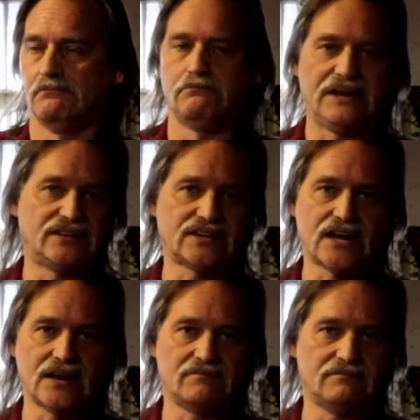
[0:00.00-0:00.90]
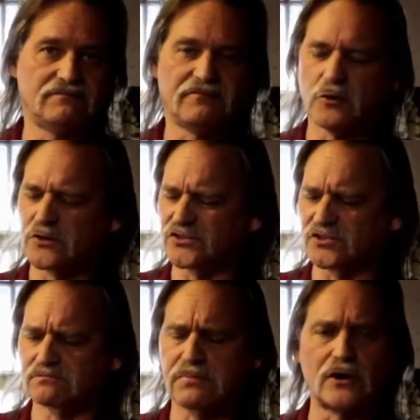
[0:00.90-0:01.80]
big time. Focus is
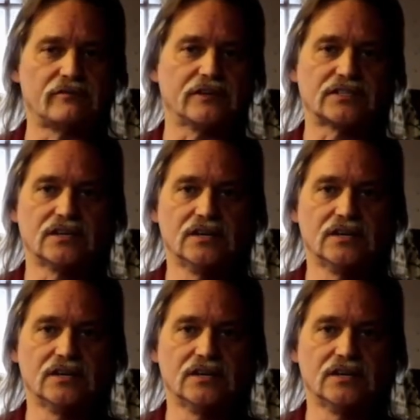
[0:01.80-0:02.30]
perfect.